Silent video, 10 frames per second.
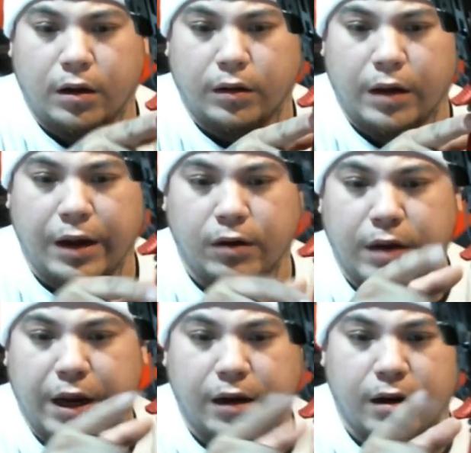angled
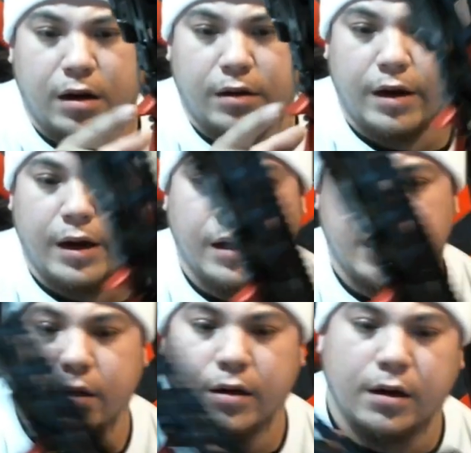handguard right here,
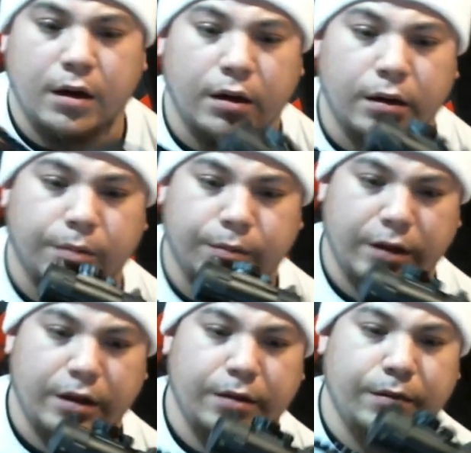
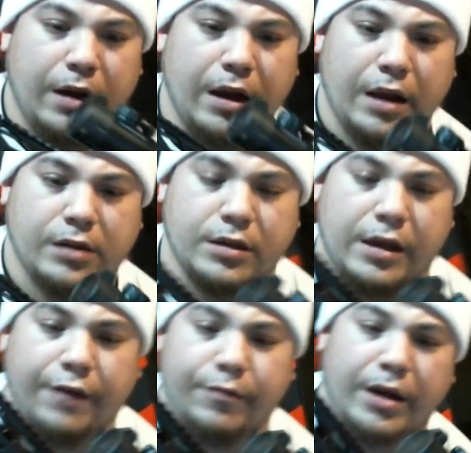and then I actually
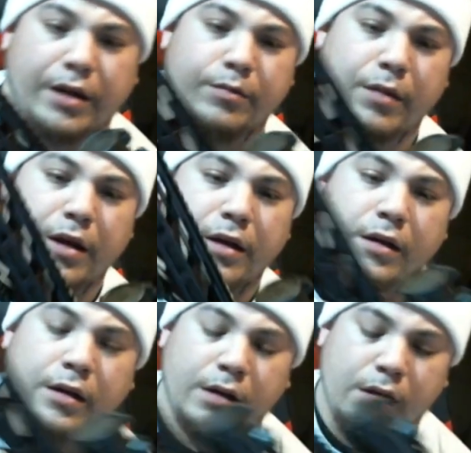have my
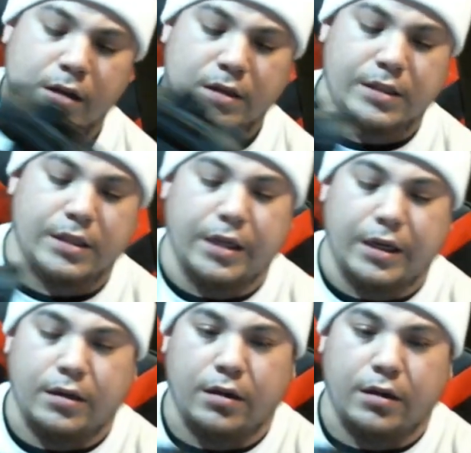sling